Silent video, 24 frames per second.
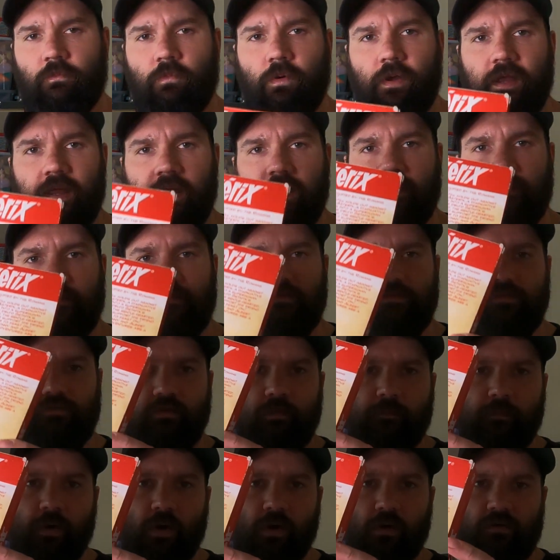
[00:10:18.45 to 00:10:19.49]
wear to the
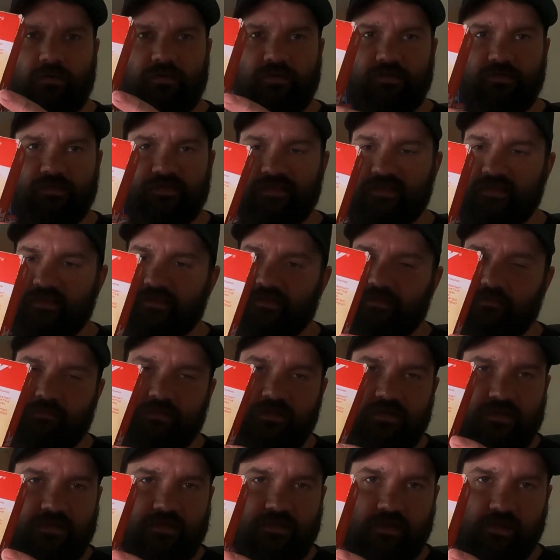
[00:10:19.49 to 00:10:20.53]
box. You see
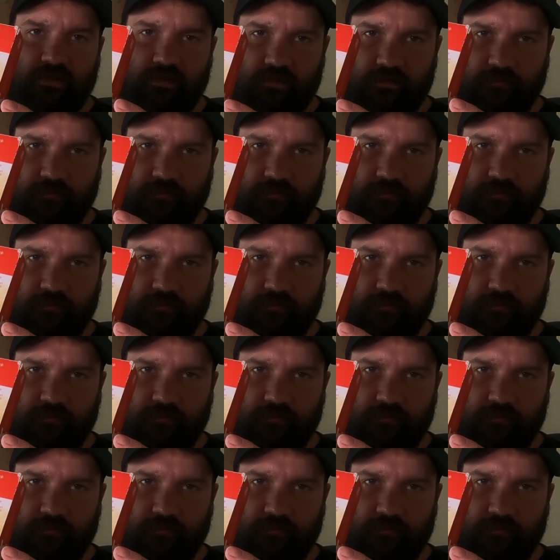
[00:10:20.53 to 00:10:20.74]
someone's